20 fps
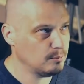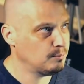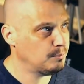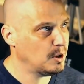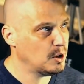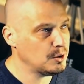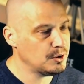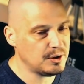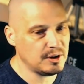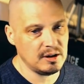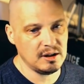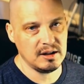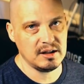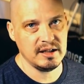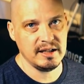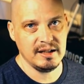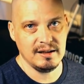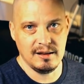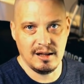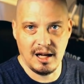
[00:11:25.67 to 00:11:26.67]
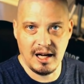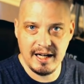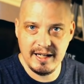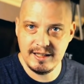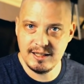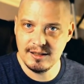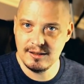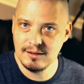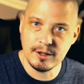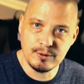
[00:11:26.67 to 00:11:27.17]
personally
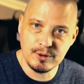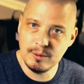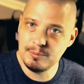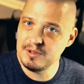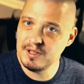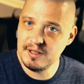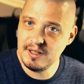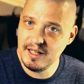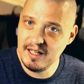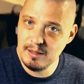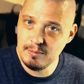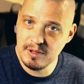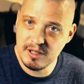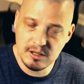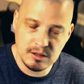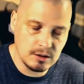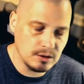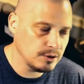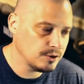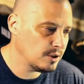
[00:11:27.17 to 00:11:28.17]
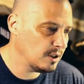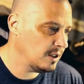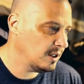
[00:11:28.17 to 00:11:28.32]
liked encrypted emails.